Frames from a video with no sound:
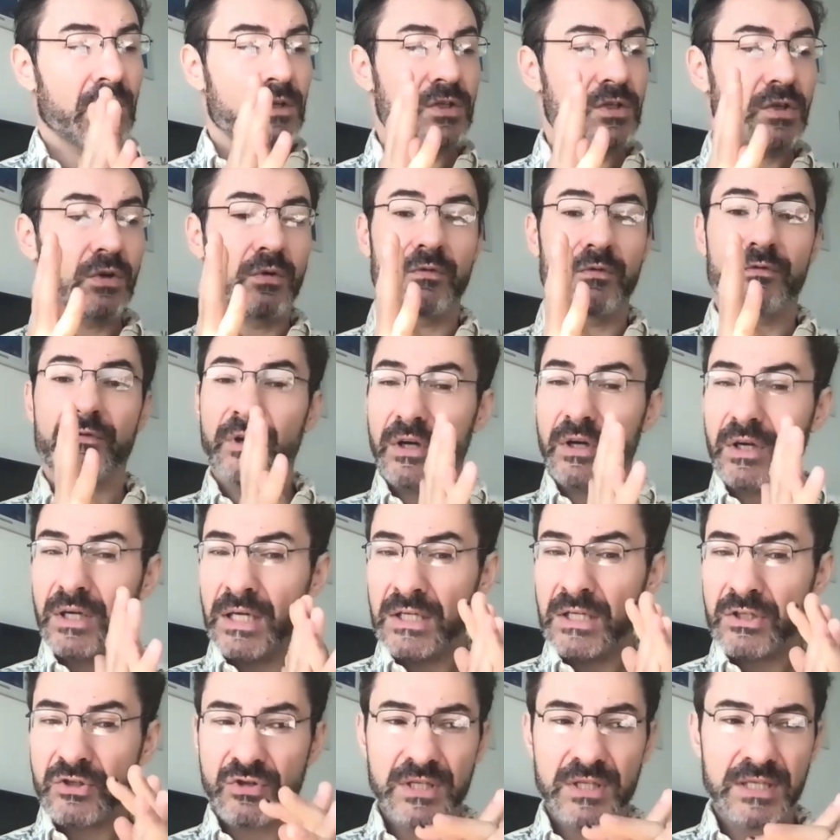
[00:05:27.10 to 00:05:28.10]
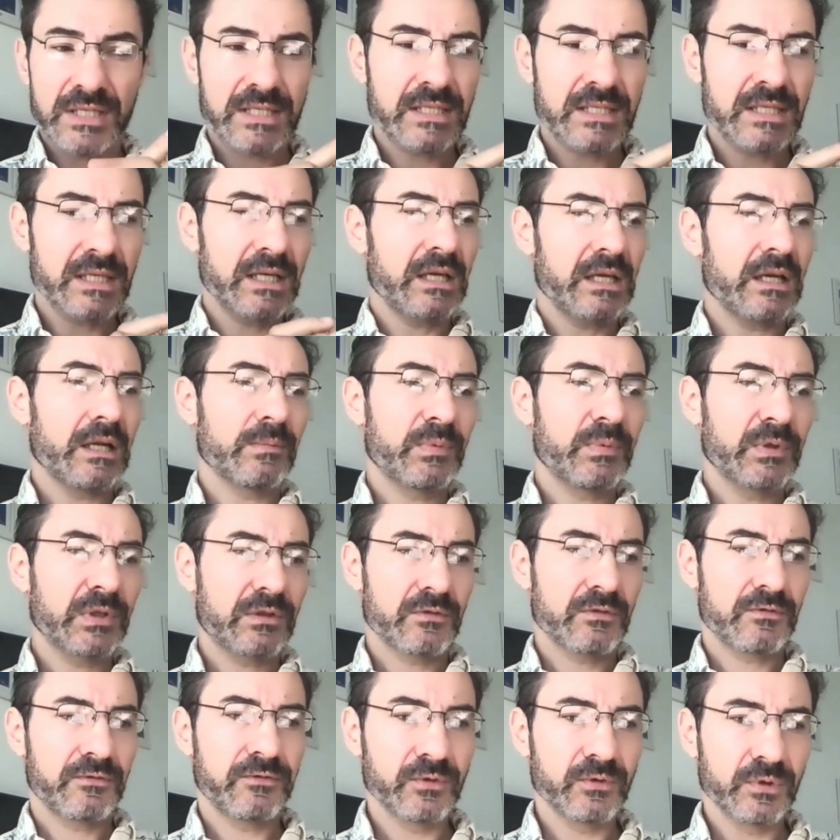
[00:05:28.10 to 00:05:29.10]
So very interesting study. I'll put
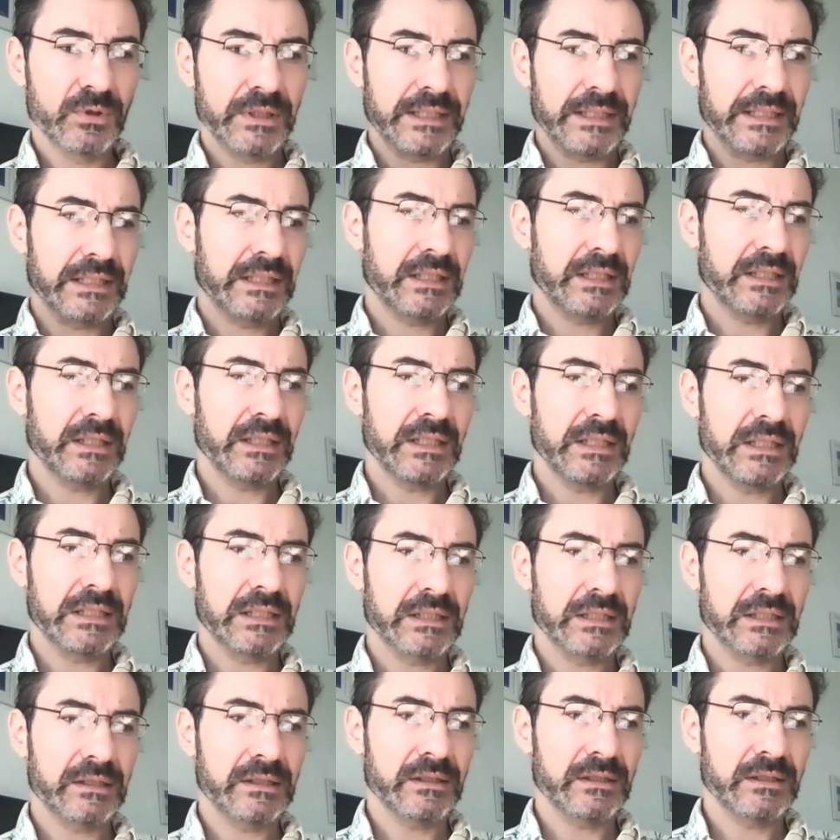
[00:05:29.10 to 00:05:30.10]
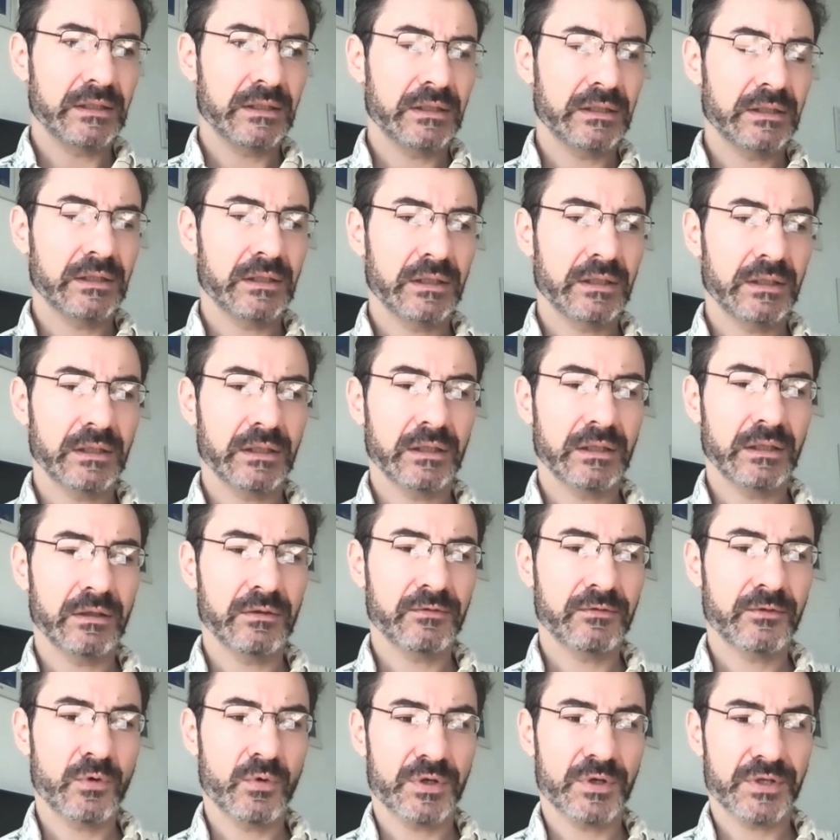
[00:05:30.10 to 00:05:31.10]
the full link in the,
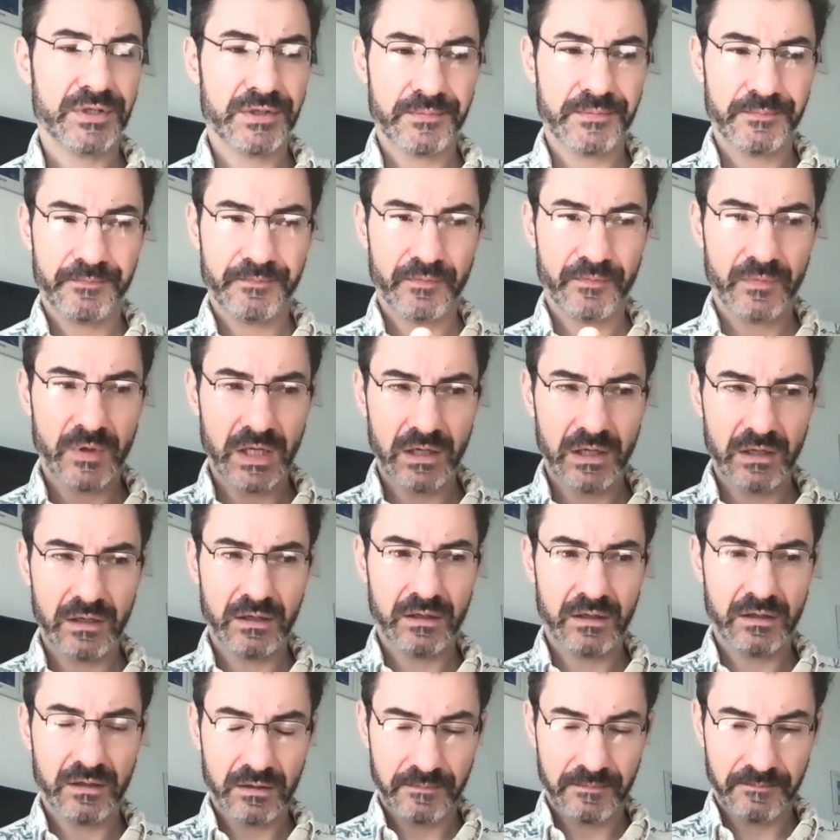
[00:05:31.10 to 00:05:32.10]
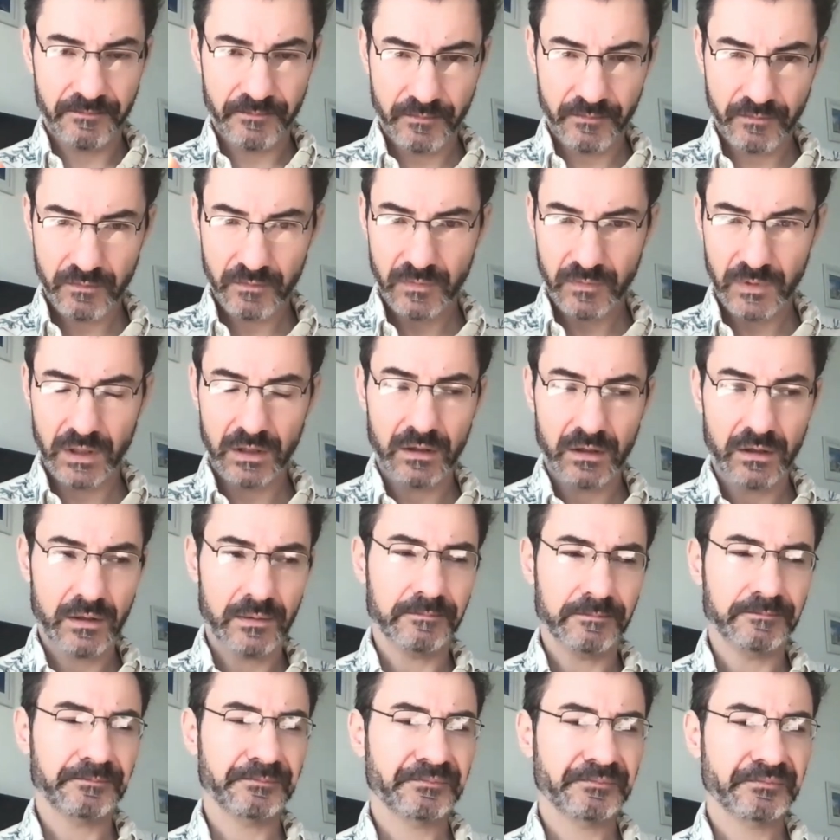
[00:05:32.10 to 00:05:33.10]
of course, in
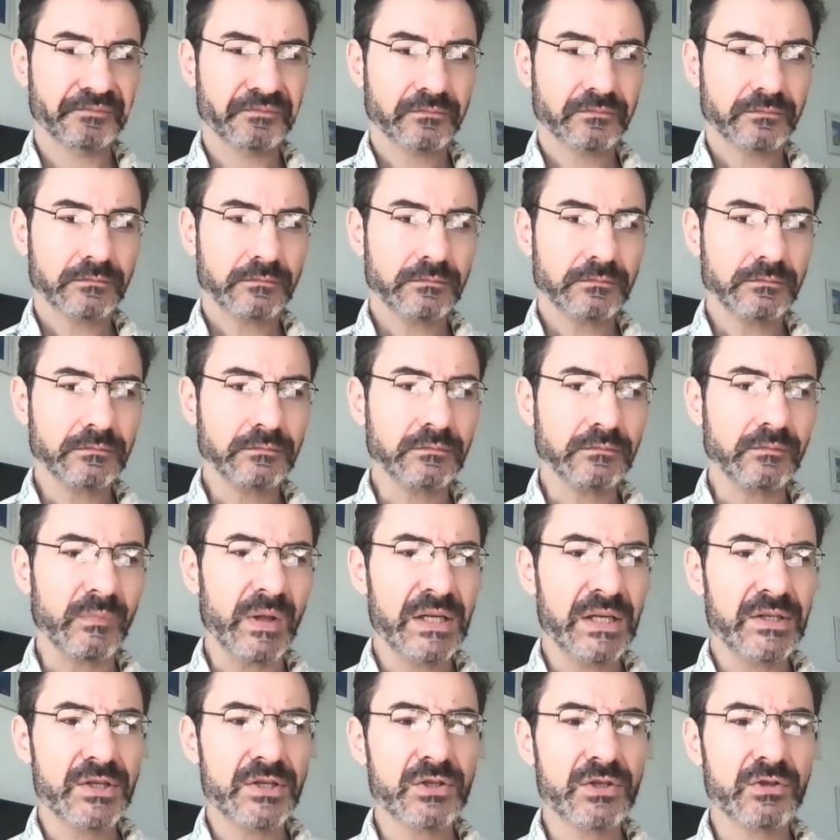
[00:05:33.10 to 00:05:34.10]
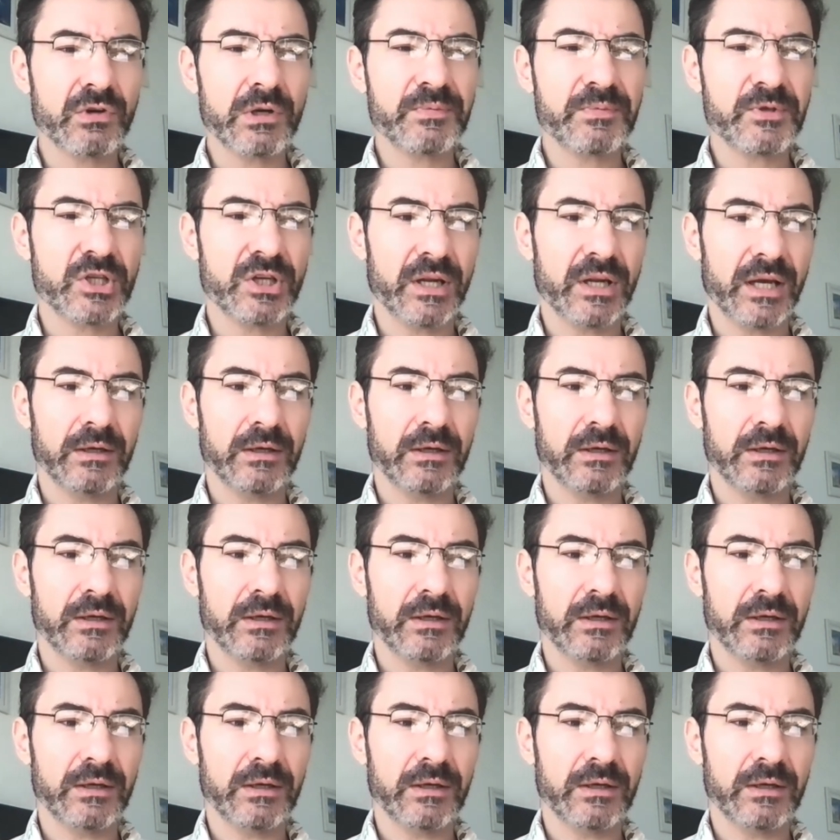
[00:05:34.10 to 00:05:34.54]
the description.